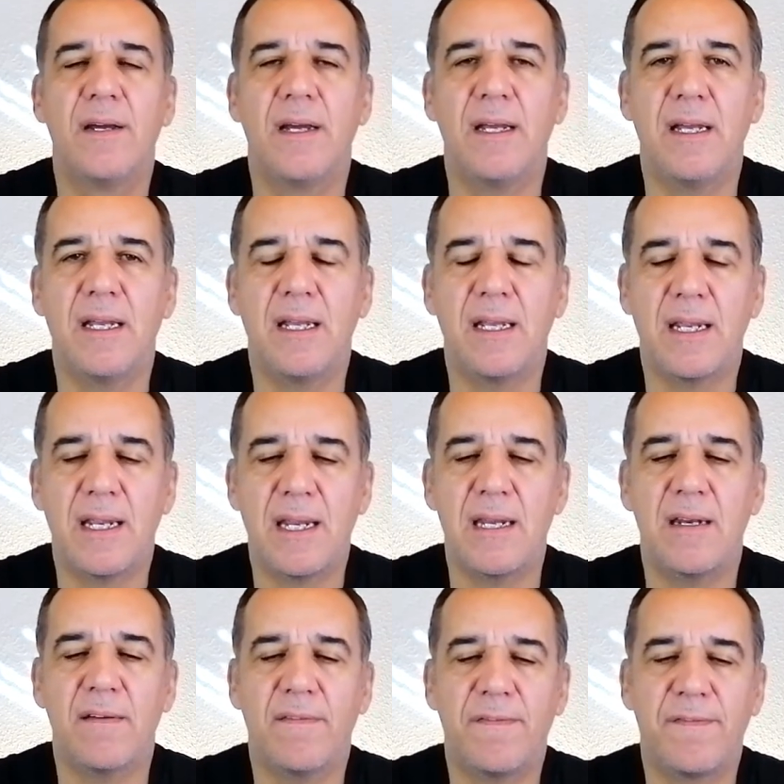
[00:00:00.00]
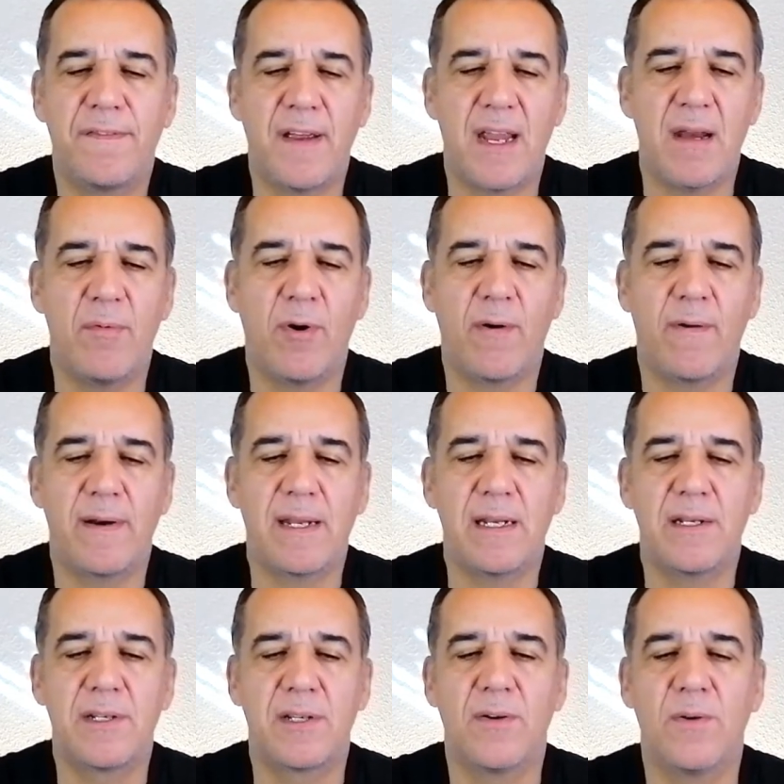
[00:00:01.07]
in
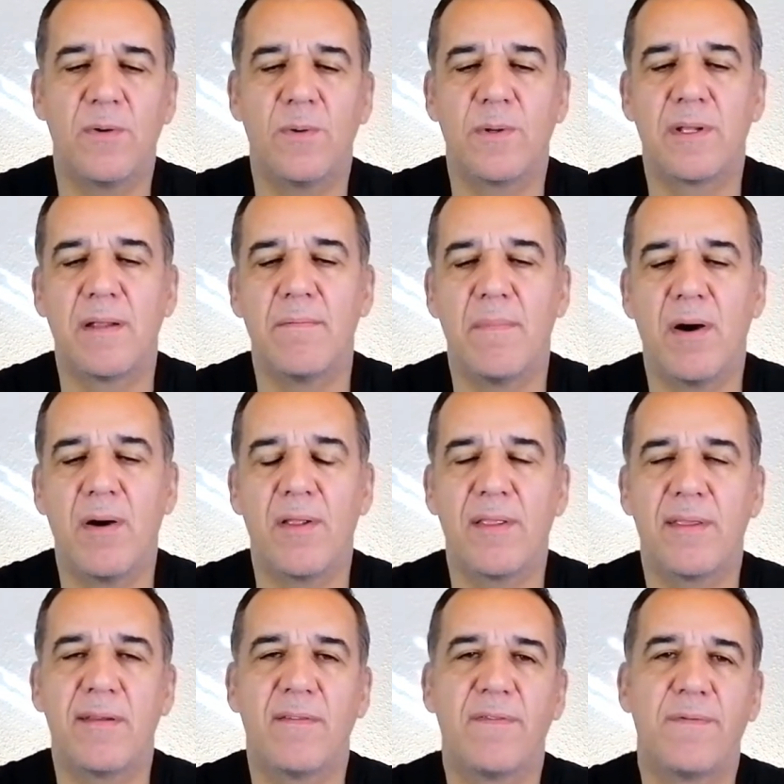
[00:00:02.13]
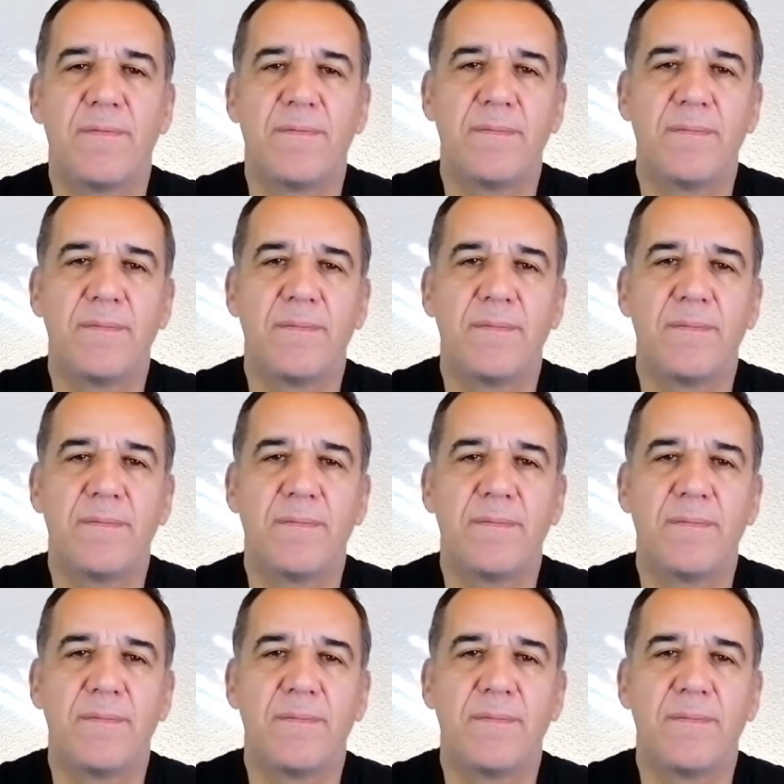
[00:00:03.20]
February. So the month of